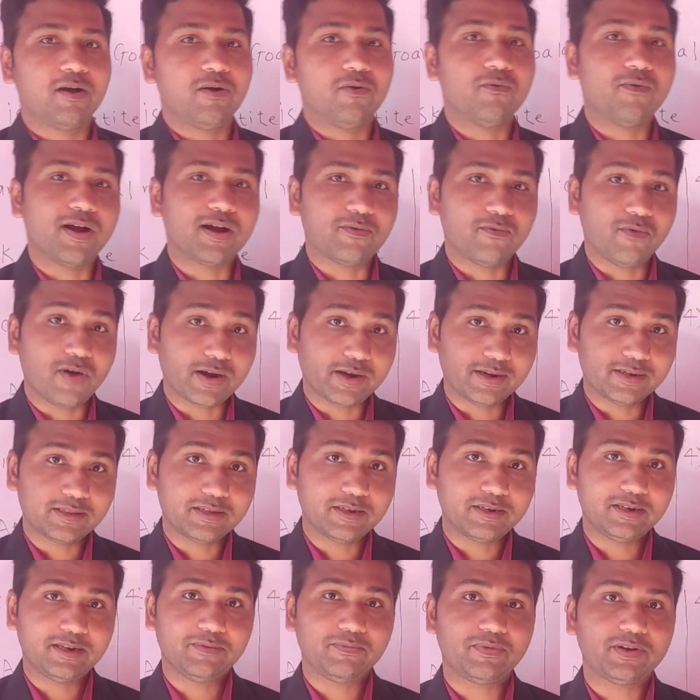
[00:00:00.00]
what are
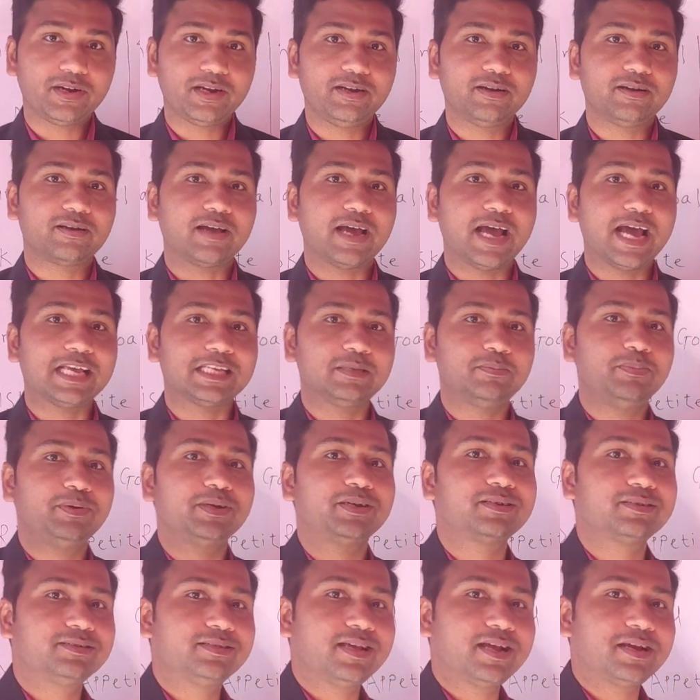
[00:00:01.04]
the different
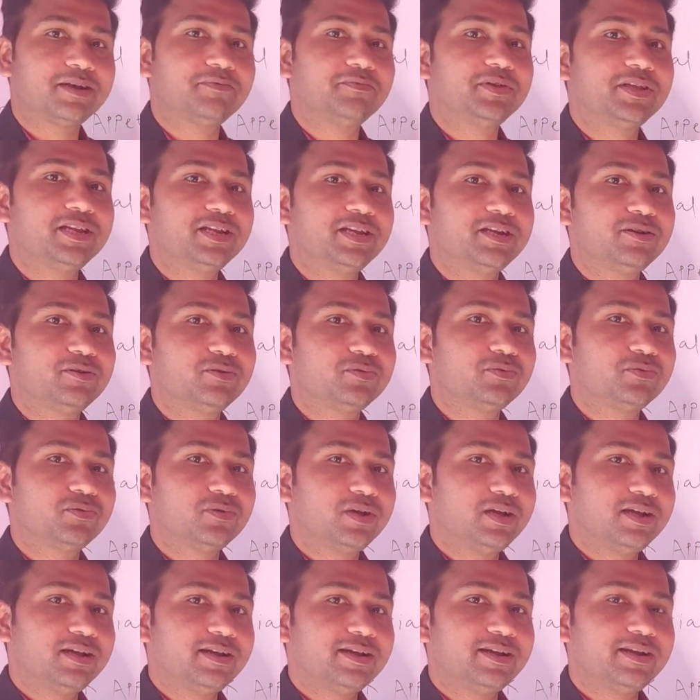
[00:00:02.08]
aspects that we need to
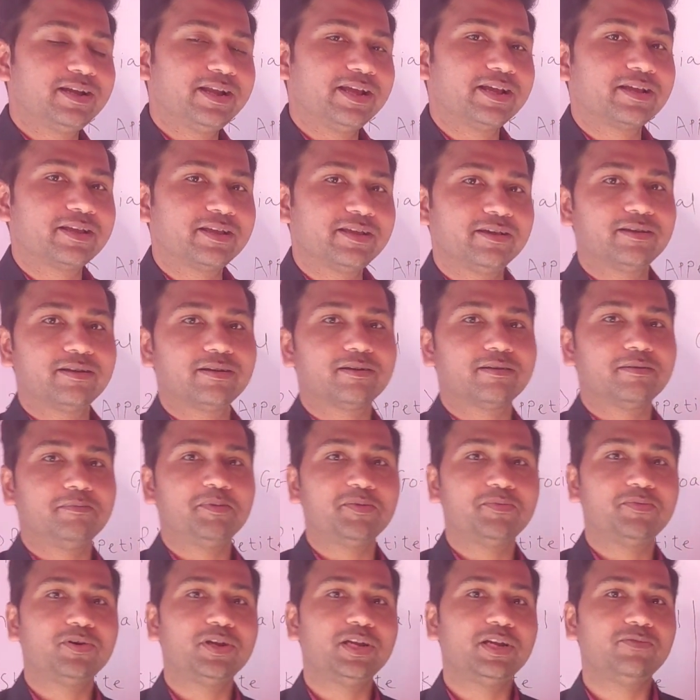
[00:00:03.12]
take care
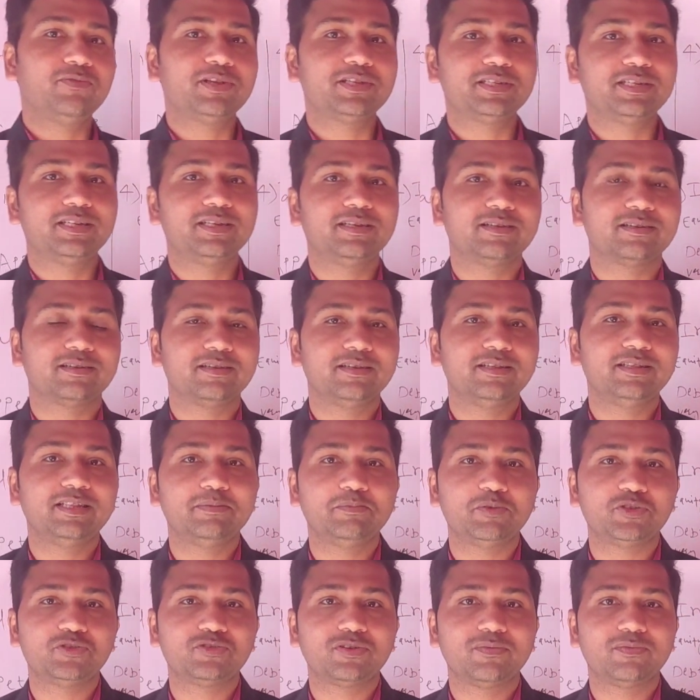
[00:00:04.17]
before investing in the
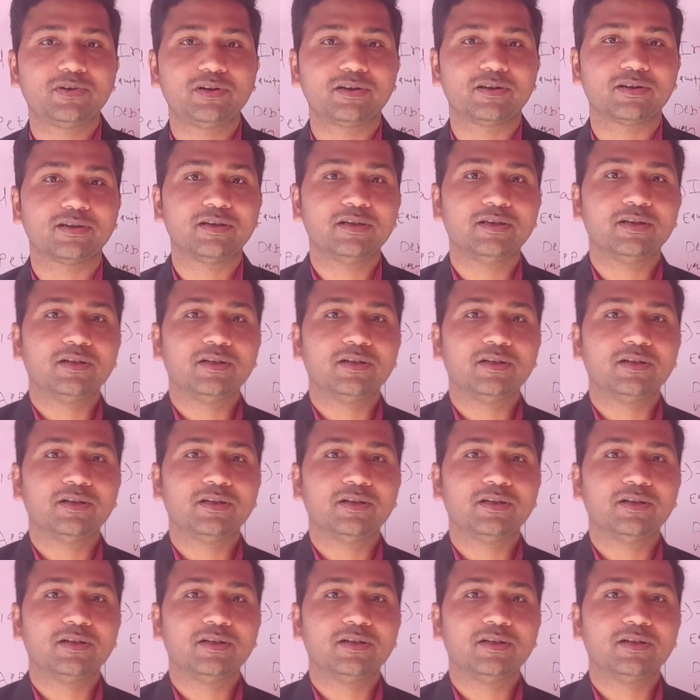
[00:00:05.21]
mutual fund.